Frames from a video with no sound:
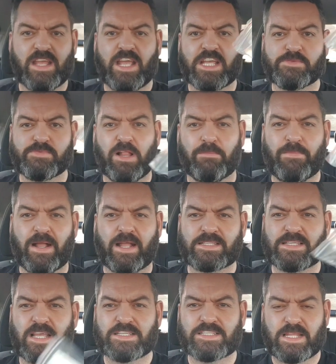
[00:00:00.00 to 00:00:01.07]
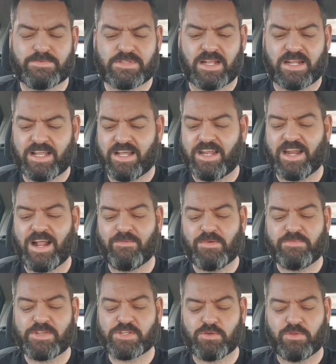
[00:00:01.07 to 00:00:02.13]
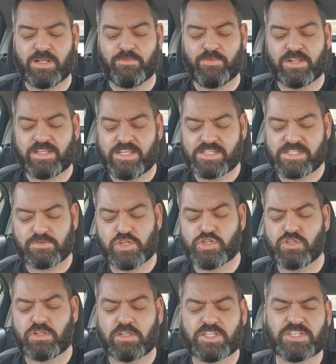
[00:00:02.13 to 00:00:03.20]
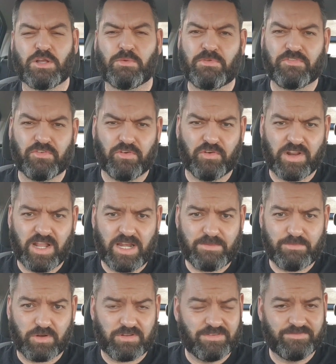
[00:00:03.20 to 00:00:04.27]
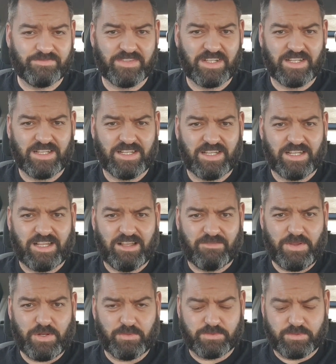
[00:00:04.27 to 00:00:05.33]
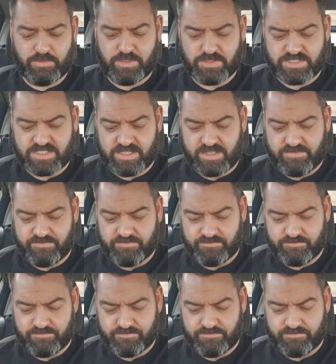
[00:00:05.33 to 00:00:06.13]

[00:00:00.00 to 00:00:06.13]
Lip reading: Here's my little bag of test strips that I carry around with me, so I'll get one of these out. I should have got this out before, really, but I've been up the wall today.